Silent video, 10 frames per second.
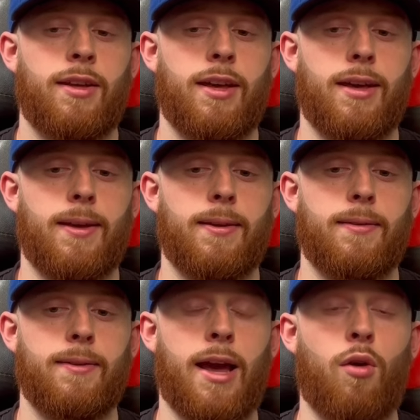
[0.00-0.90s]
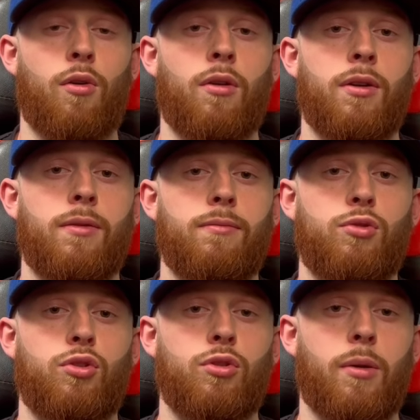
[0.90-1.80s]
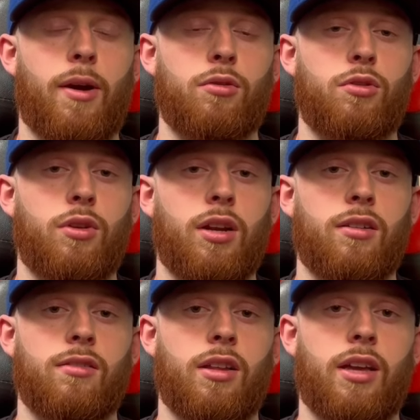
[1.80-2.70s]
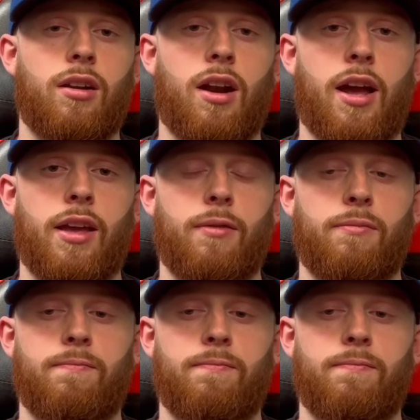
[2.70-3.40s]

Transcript: And now, uh, about two years later, I